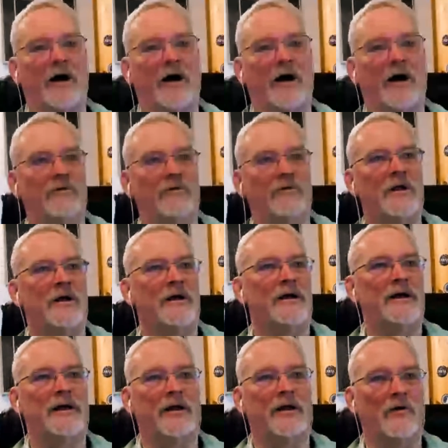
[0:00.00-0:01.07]

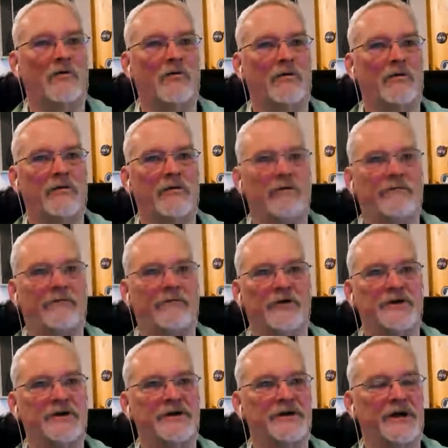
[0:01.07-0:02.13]
The first 6
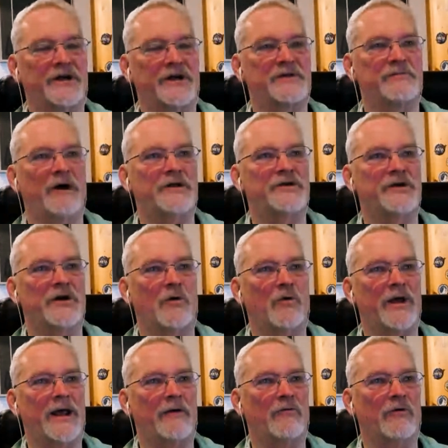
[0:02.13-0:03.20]
months, we were
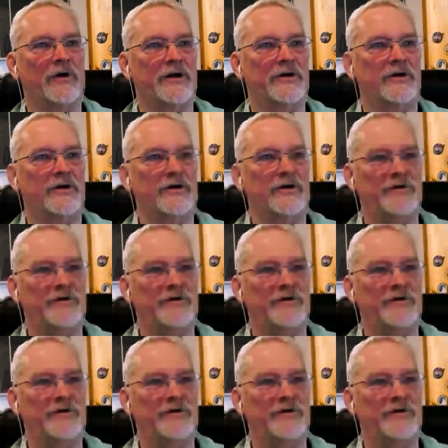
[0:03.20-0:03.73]
introduced to